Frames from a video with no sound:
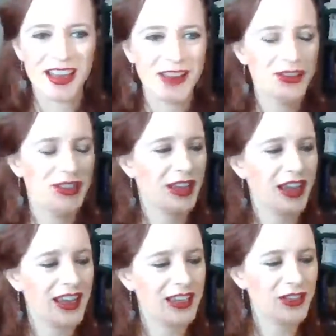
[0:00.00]
It was,
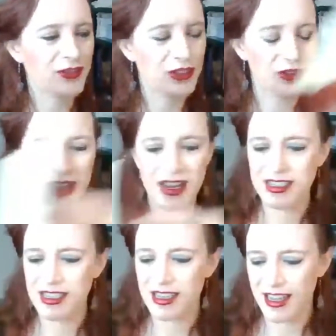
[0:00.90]
I guess, trying
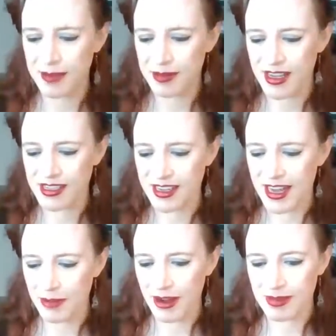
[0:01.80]
to capitalize on
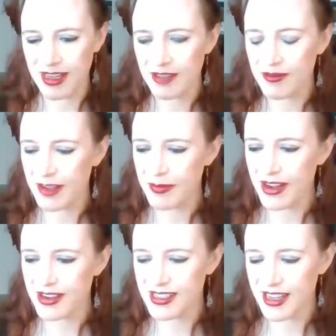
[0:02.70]
Abraham Lincoln
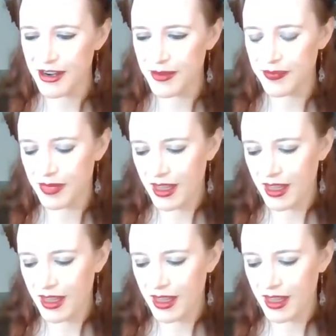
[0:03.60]
Vampire Slayer.